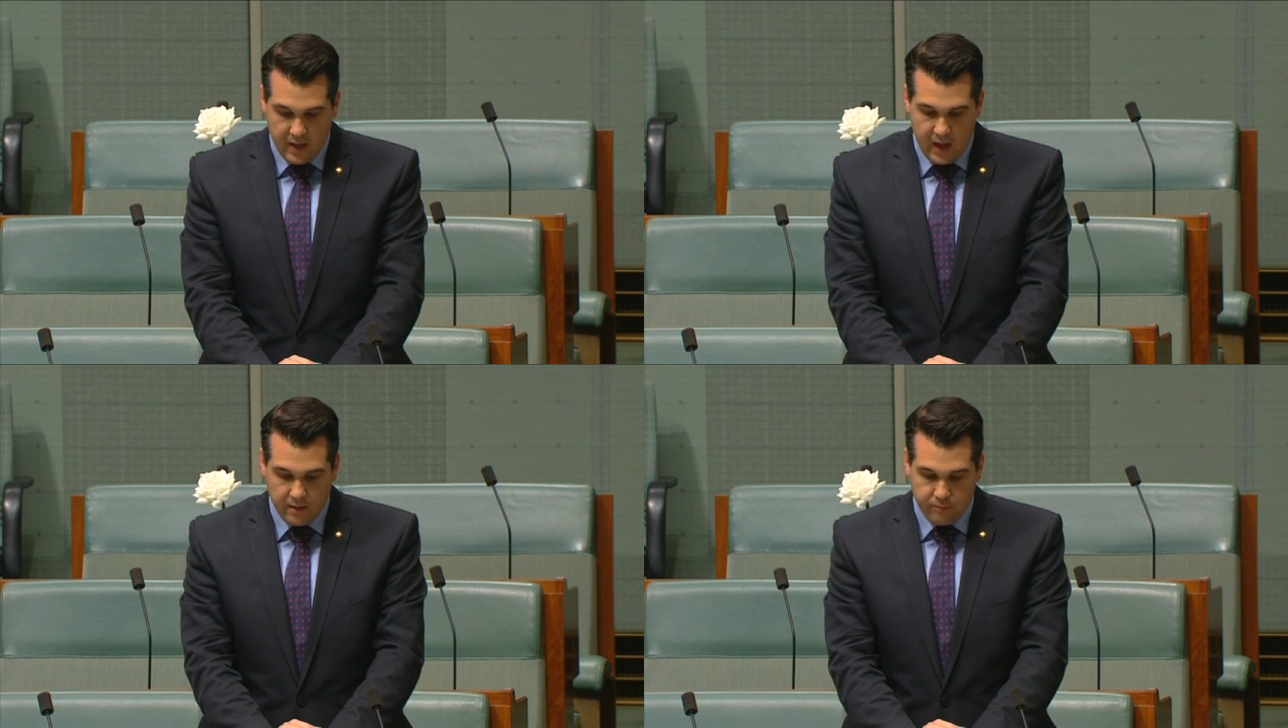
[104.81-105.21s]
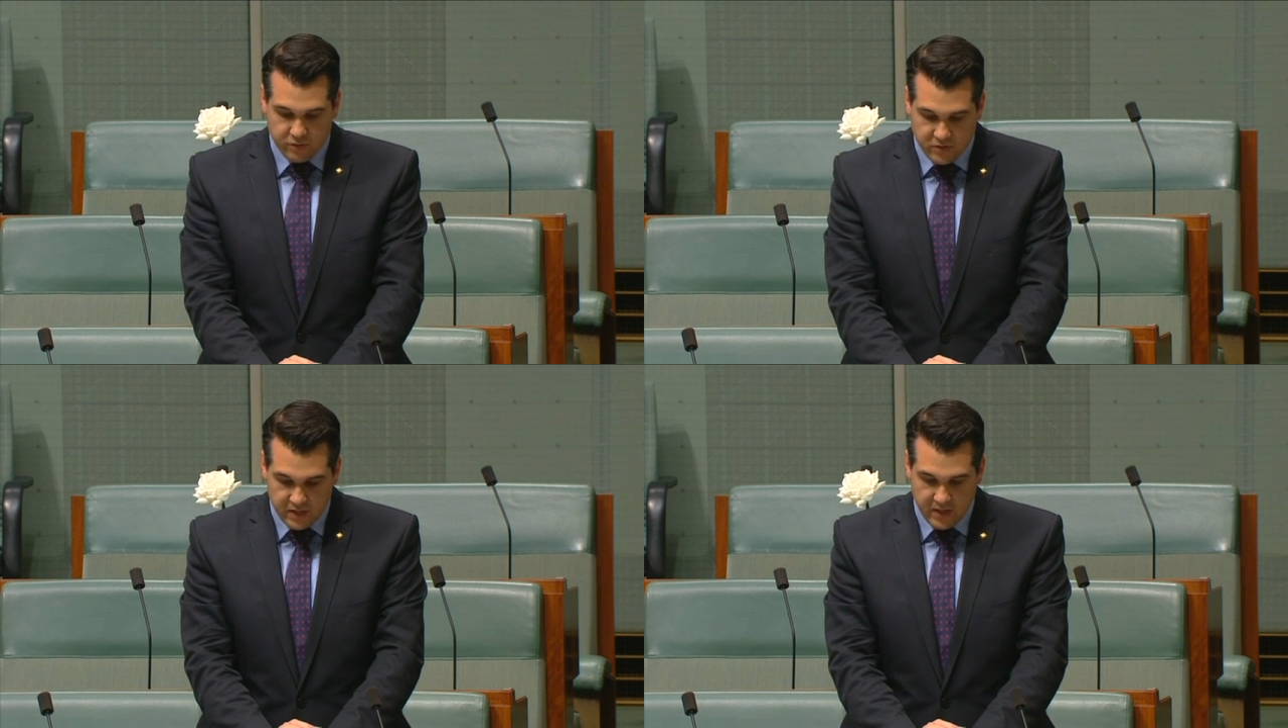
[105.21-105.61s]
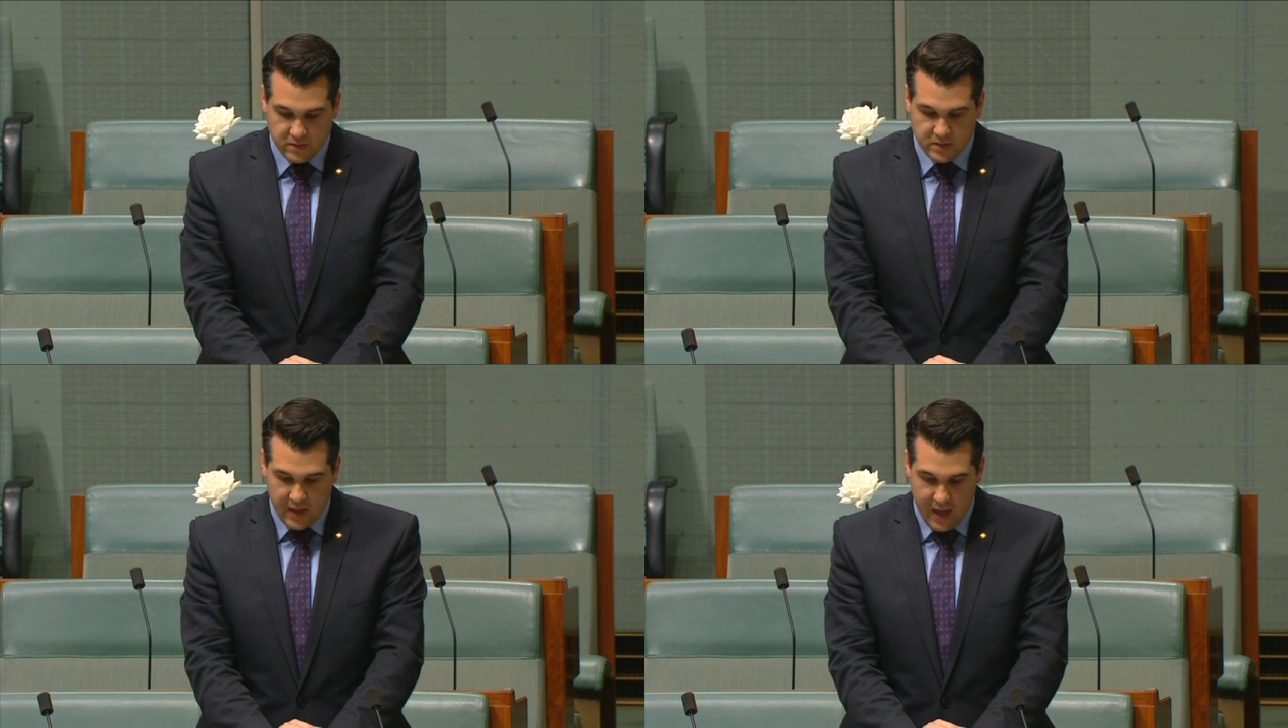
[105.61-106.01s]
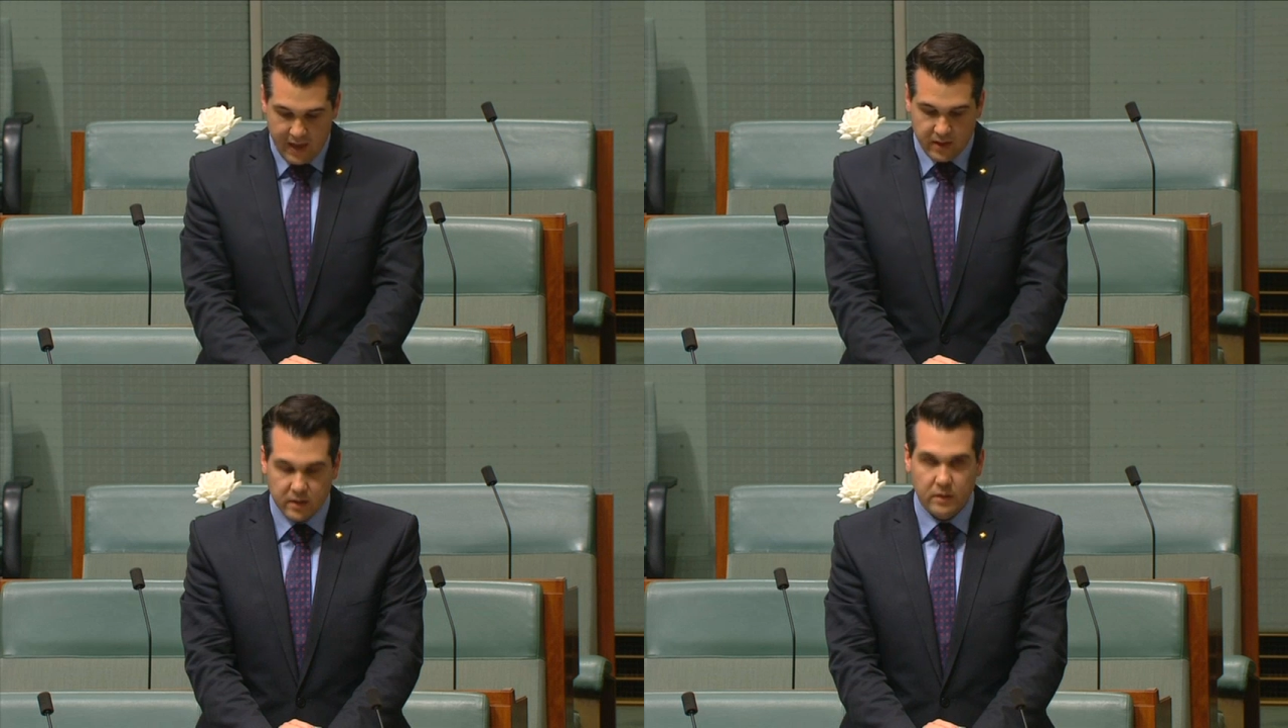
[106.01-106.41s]
and it proceeds to
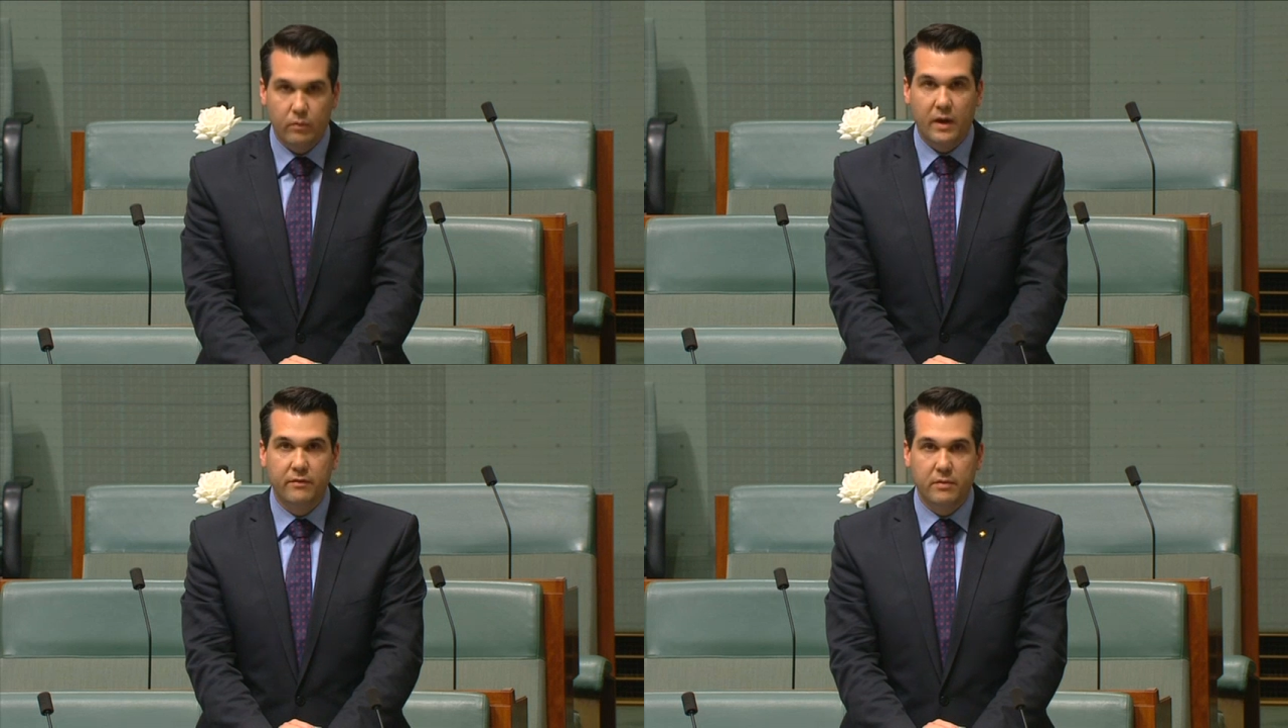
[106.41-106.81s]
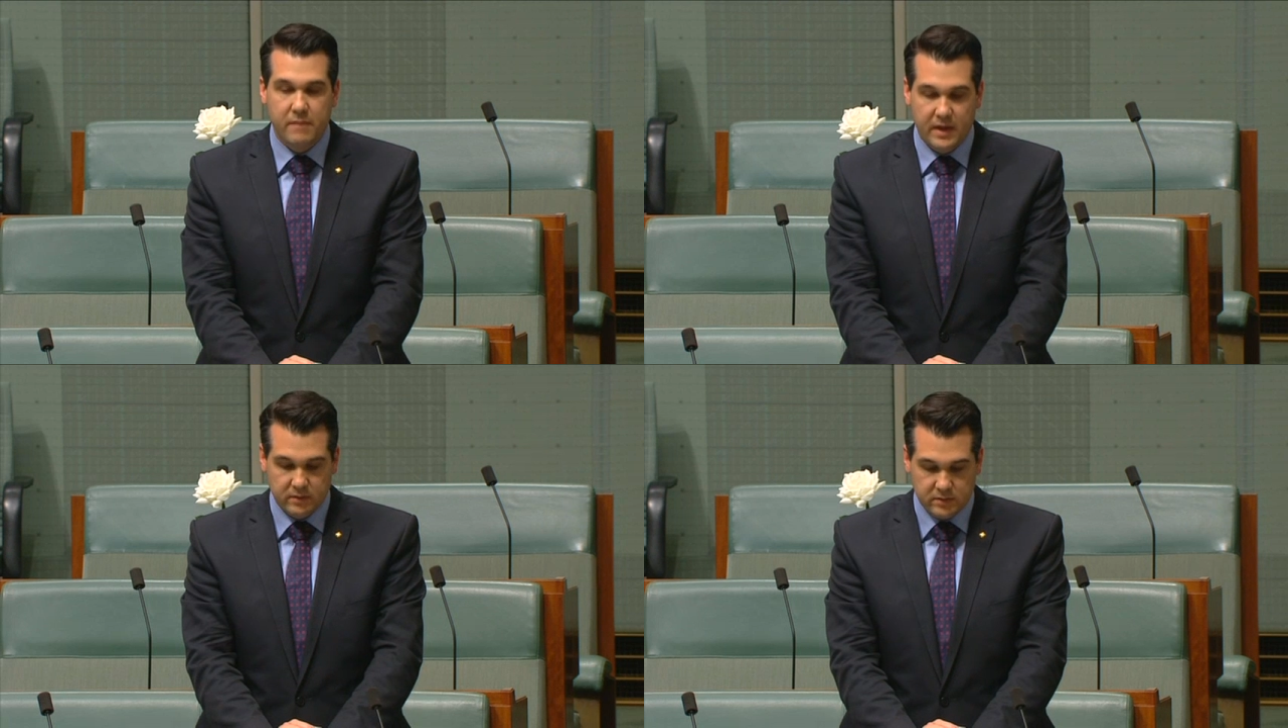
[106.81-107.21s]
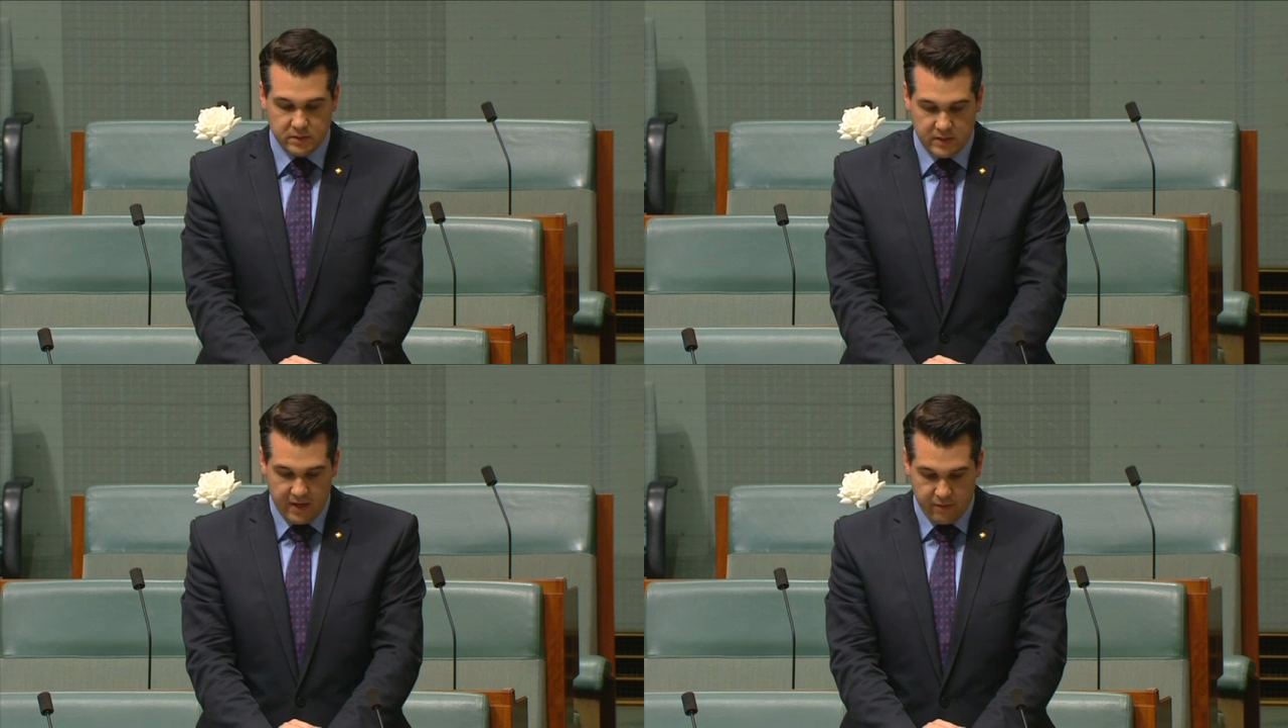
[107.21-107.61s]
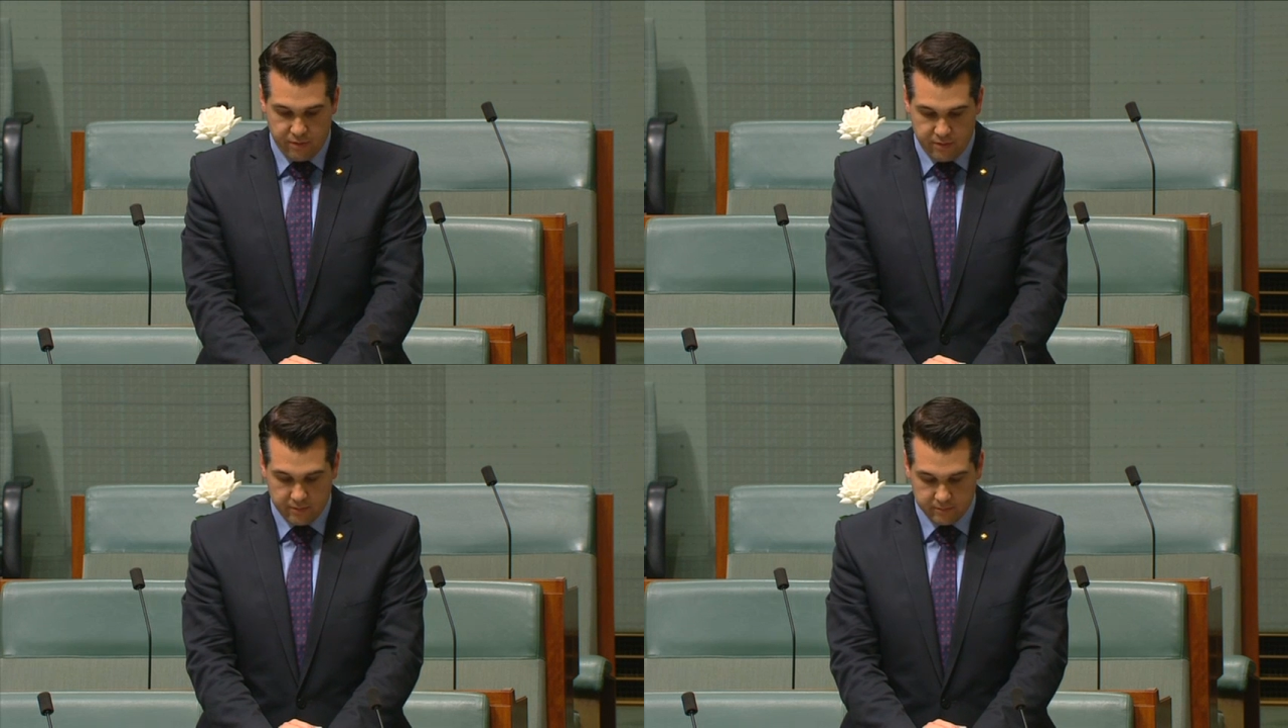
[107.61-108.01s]
hack one of the men to
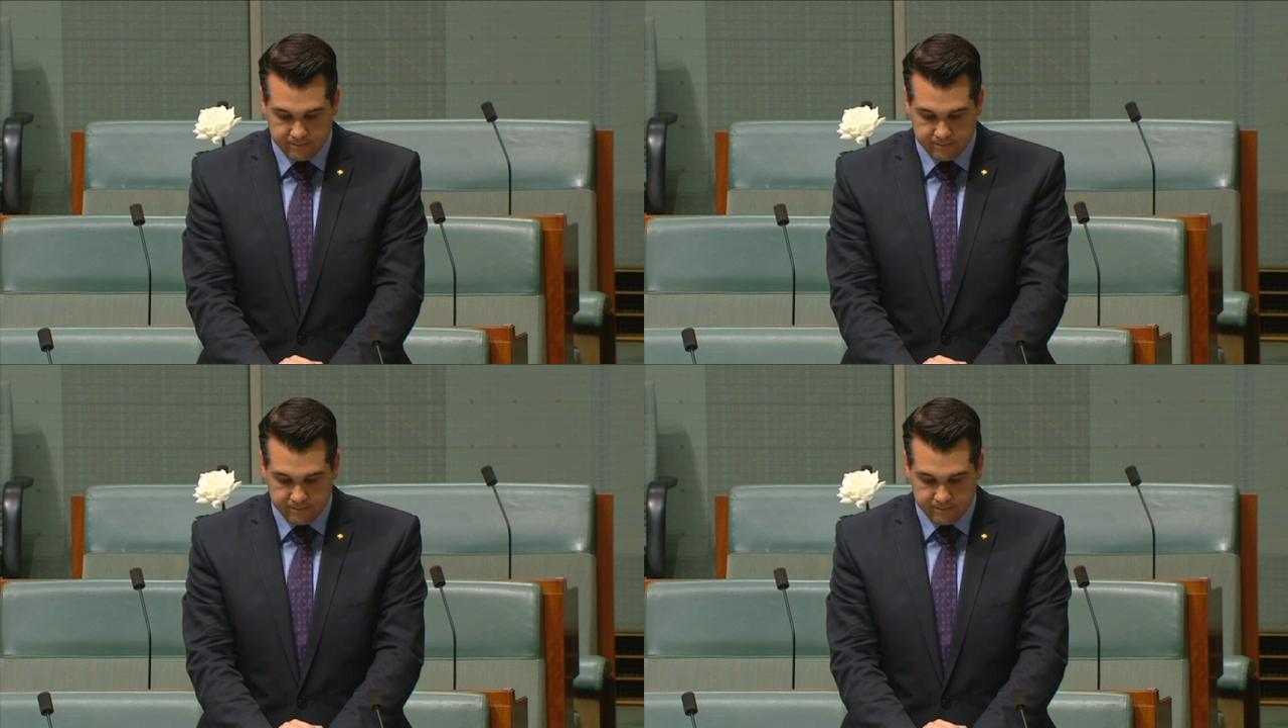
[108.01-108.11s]
death.